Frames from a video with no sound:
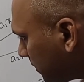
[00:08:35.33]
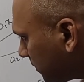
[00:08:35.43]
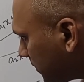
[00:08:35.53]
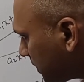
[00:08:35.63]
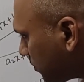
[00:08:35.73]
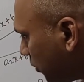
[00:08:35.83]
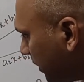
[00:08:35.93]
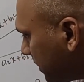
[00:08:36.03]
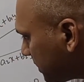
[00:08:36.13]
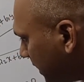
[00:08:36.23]
this
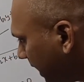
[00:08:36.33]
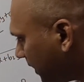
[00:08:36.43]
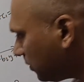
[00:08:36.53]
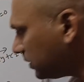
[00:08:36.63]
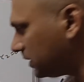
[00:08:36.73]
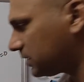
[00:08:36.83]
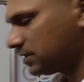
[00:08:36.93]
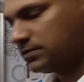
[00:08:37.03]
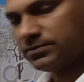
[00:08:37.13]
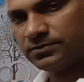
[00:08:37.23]
point is lying on this.
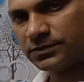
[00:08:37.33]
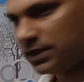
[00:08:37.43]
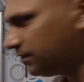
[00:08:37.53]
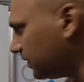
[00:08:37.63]
If